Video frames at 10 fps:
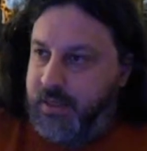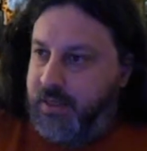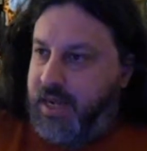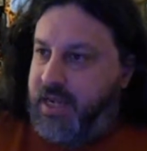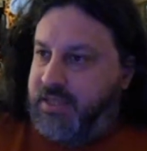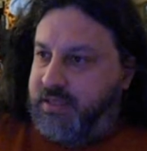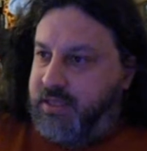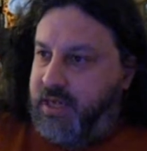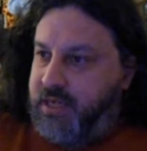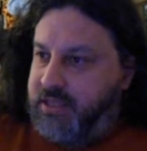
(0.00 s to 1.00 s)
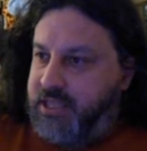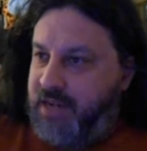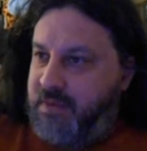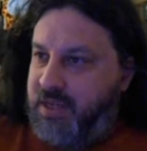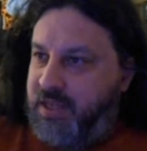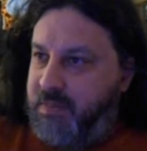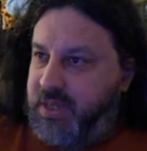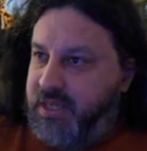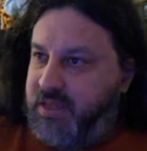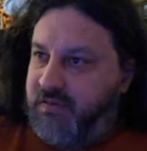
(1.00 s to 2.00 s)
the last uh, segment of the
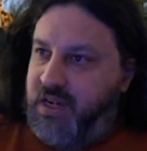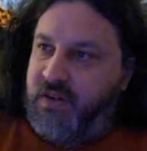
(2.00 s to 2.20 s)
B T S